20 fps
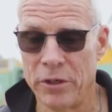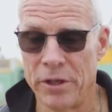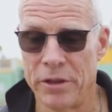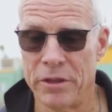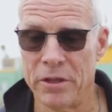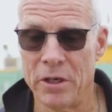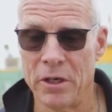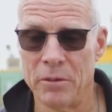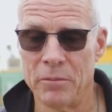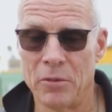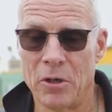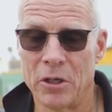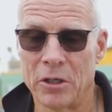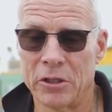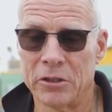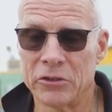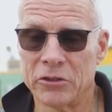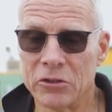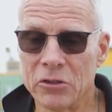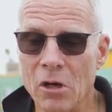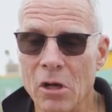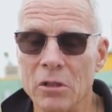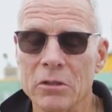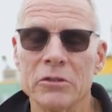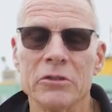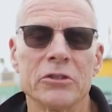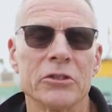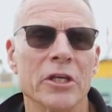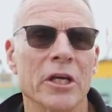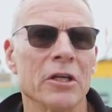with um, our
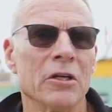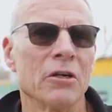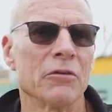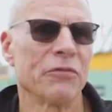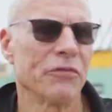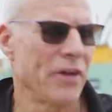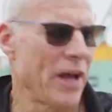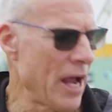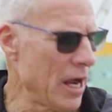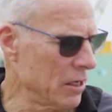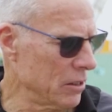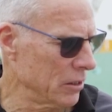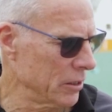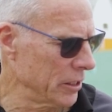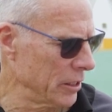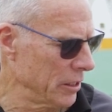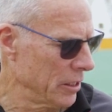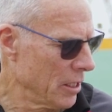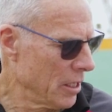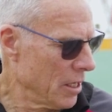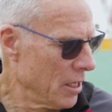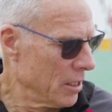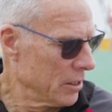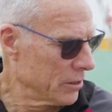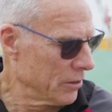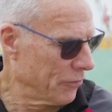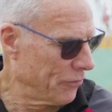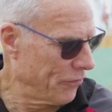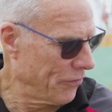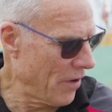consultants and our faculty
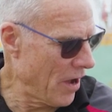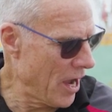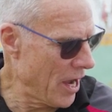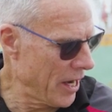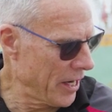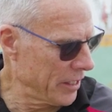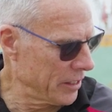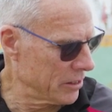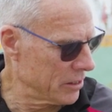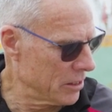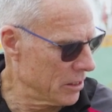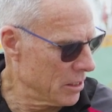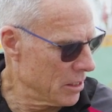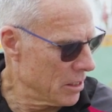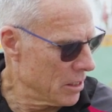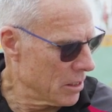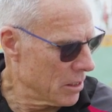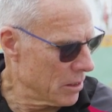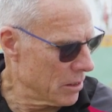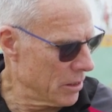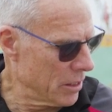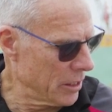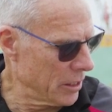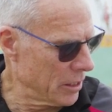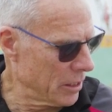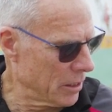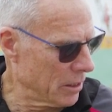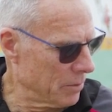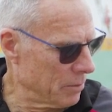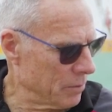to find
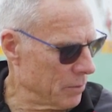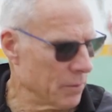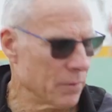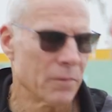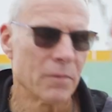the um,